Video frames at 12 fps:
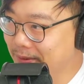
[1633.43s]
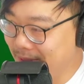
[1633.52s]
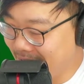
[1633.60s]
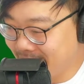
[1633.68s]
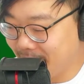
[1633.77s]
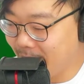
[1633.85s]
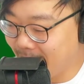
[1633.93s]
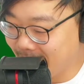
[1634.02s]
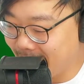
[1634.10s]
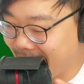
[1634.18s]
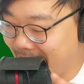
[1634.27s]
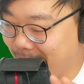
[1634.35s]
Like
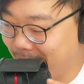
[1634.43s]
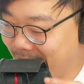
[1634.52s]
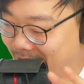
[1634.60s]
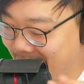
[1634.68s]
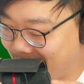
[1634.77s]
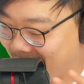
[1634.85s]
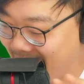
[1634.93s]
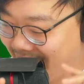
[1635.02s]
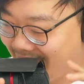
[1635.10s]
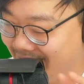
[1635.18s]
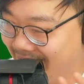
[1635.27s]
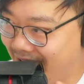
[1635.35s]
we usually try to get
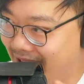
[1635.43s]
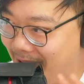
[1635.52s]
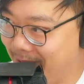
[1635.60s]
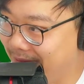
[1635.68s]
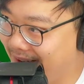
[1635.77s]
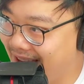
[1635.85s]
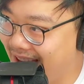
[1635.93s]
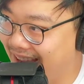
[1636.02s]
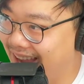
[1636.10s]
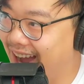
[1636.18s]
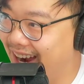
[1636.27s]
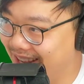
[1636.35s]
into the hi-fi
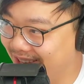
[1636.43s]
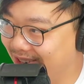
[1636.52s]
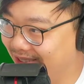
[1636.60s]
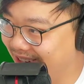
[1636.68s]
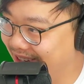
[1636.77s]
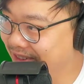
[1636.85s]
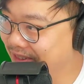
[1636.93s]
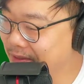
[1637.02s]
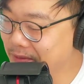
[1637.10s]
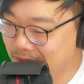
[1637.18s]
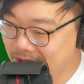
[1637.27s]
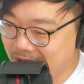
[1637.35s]
audio world.
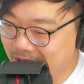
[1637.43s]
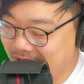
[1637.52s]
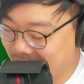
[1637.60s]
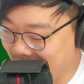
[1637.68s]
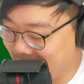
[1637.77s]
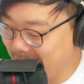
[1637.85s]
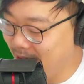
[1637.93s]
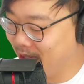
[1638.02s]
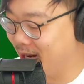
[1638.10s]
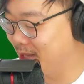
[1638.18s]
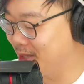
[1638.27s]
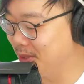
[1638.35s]
So yeah, you were
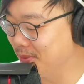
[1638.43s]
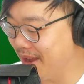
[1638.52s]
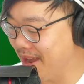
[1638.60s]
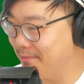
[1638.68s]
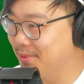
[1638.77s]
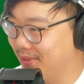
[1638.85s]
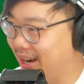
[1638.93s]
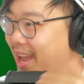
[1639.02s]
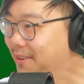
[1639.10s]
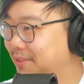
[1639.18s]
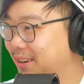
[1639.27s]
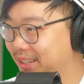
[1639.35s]
looking at tube amps for
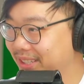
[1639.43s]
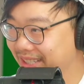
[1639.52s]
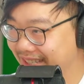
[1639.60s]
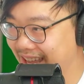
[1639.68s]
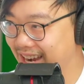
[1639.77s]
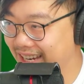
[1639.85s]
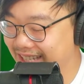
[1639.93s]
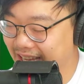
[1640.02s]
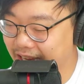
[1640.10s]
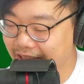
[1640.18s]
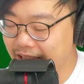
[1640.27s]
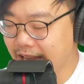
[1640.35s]
headphones, and it's
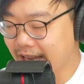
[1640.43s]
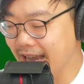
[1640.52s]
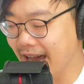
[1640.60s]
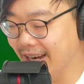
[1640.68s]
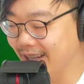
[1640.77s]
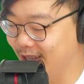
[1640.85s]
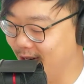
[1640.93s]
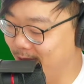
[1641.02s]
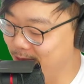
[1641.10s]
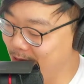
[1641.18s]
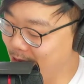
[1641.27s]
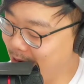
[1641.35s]
like gotta let
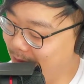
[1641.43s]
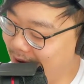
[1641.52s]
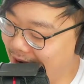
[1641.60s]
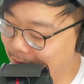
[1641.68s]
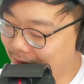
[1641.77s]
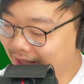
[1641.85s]
them warm up,